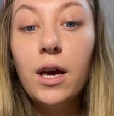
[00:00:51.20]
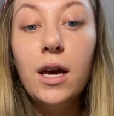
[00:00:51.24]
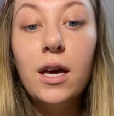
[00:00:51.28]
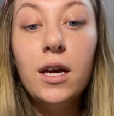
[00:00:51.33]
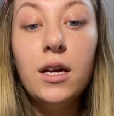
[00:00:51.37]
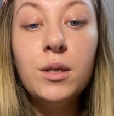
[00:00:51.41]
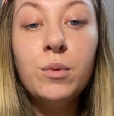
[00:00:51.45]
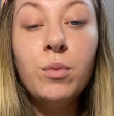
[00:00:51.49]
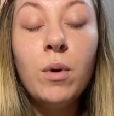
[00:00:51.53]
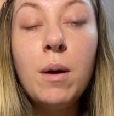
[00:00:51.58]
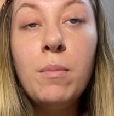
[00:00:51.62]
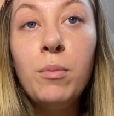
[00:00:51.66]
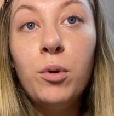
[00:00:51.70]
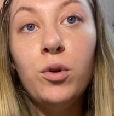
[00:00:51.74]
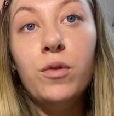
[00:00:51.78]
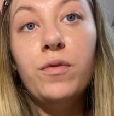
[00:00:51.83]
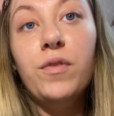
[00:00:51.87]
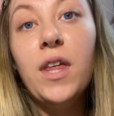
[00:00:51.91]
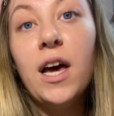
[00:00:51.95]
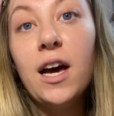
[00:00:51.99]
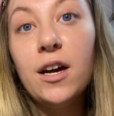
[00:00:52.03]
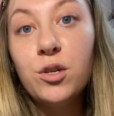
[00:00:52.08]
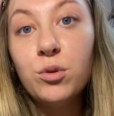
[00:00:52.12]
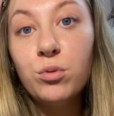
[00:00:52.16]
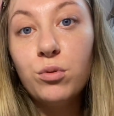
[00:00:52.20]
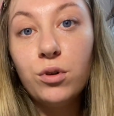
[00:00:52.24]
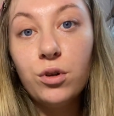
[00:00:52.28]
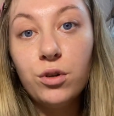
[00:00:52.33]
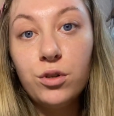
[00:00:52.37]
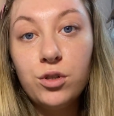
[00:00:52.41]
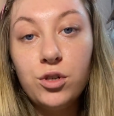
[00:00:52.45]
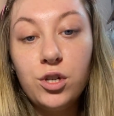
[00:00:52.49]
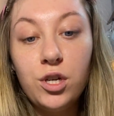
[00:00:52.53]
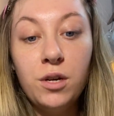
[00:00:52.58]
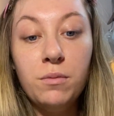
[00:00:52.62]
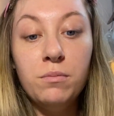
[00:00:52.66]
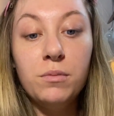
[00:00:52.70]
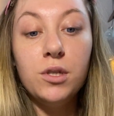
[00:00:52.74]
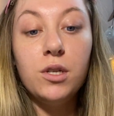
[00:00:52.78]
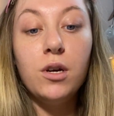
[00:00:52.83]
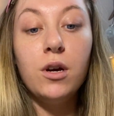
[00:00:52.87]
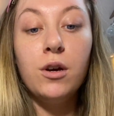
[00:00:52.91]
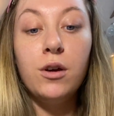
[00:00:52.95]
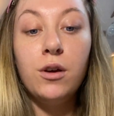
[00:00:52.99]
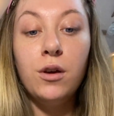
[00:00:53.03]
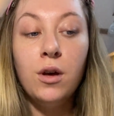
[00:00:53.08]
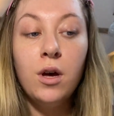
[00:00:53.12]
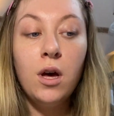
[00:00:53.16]
here's what I bought for the actual costume.
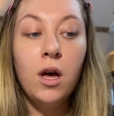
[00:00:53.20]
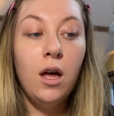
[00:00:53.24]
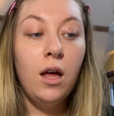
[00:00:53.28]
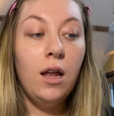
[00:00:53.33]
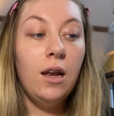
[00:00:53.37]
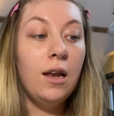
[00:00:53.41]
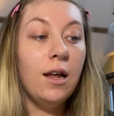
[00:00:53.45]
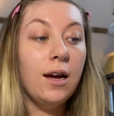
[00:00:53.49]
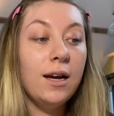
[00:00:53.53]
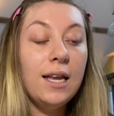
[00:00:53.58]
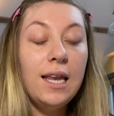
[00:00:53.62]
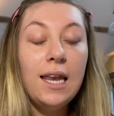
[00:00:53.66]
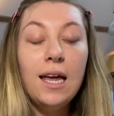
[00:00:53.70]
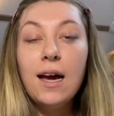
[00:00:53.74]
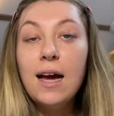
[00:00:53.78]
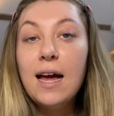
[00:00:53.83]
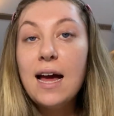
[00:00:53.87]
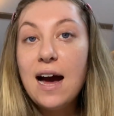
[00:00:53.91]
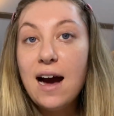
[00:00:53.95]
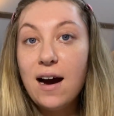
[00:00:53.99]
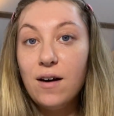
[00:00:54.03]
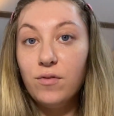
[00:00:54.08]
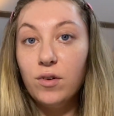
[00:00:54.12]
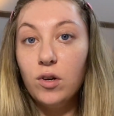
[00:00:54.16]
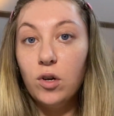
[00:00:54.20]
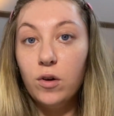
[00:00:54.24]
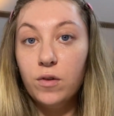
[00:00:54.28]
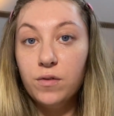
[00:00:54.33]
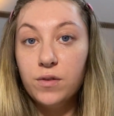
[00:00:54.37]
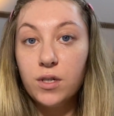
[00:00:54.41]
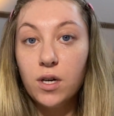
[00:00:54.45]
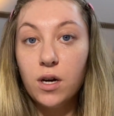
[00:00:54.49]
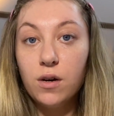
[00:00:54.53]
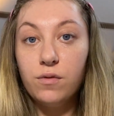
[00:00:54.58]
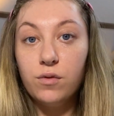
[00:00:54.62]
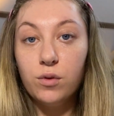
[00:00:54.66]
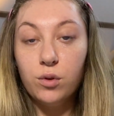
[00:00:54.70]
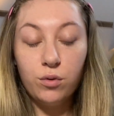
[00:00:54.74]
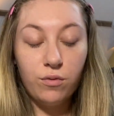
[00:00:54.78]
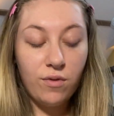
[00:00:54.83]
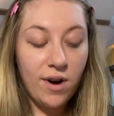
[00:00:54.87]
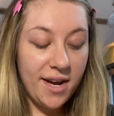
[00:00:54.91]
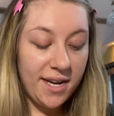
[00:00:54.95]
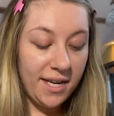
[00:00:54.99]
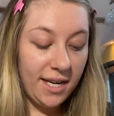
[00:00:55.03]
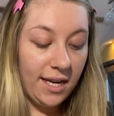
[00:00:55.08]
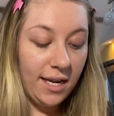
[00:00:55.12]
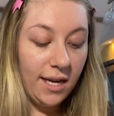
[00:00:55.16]
So luckily I have a lot of stuff
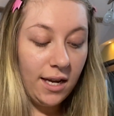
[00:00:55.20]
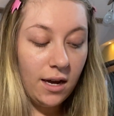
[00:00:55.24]
already,